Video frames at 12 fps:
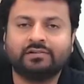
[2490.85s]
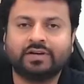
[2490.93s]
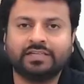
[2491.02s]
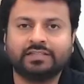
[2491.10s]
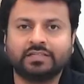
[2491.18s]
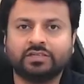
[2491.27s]

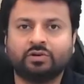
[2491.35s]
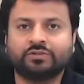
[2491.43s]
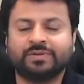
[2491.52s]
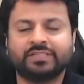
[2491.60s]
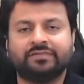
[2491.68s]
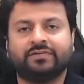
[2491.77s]
transaction or
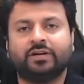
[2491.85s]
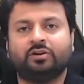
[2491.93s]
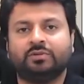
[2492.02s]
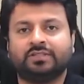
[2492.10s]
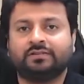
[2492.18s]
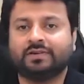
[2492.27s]
specified
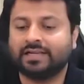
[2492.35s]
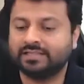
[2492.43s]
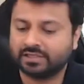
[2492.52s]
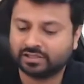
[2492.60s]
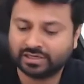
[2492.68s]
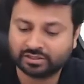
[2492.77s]
domestic
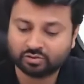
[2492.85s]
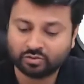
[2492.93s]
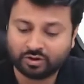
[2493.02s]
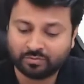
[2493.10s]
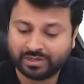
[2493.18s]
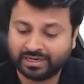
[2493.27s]
transaction has to
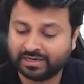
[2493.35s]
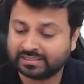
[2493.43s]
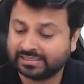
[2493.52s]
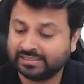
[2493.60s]
obtain a